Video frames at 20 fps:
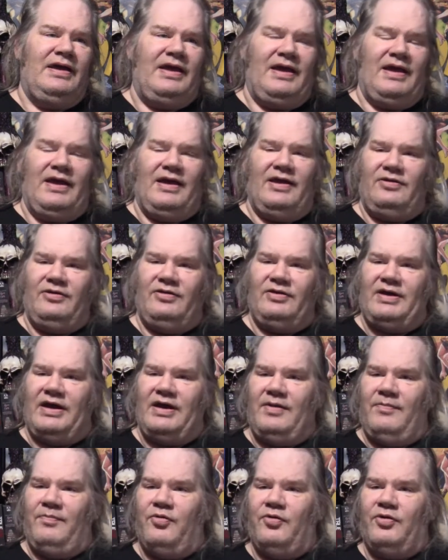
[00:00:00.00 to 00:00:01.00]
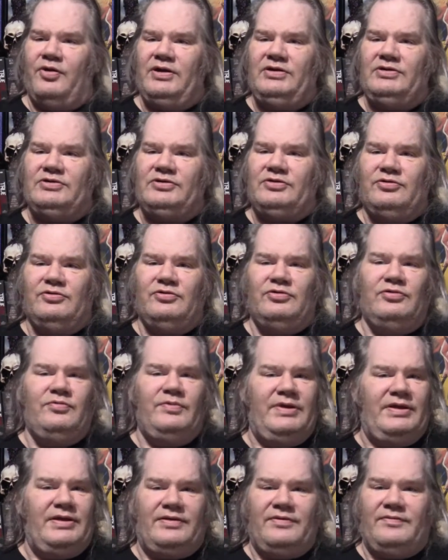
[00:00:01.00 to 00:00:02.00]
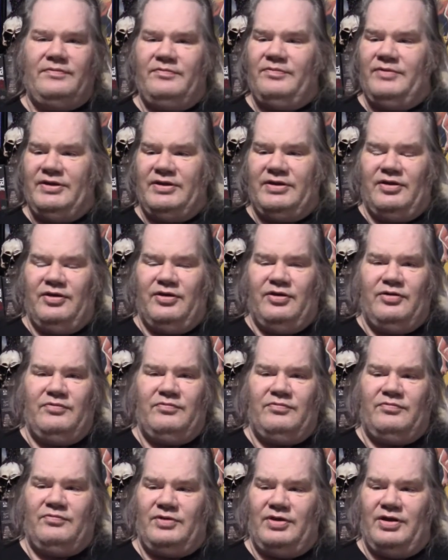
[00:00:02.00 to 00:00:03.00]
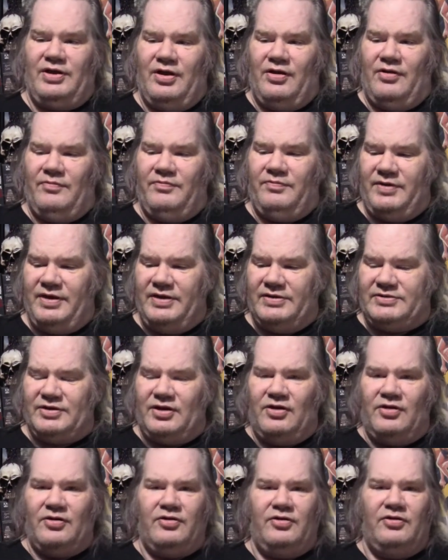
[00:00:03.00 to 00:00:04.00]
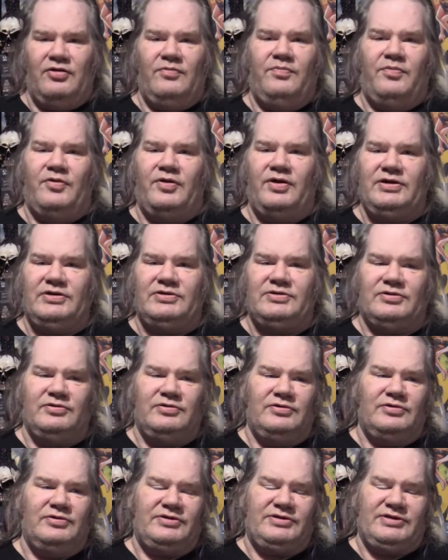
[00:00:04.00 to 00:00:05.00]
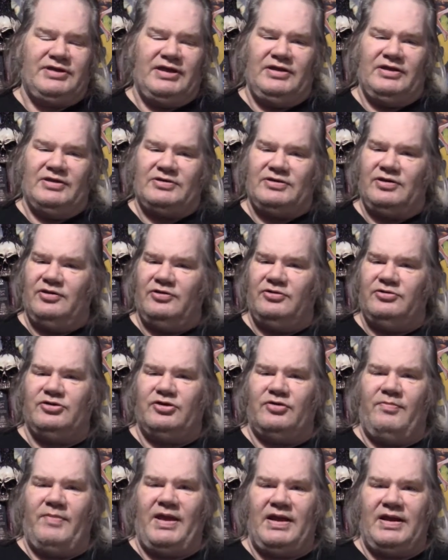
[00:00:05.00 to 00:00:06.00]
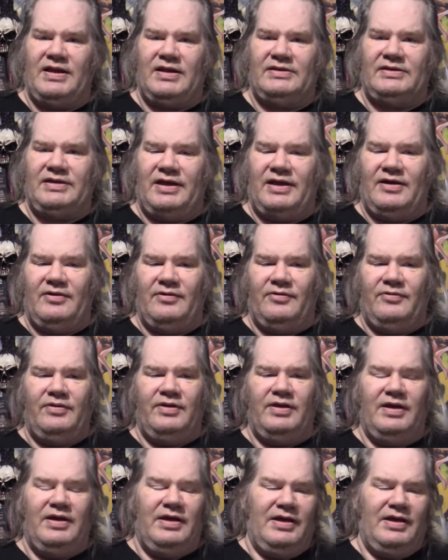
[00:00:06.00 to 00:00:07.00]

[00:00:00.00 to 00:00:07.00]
And you got a boarding school with, you know, it's an all-girl boarding school set in this little Germanic town.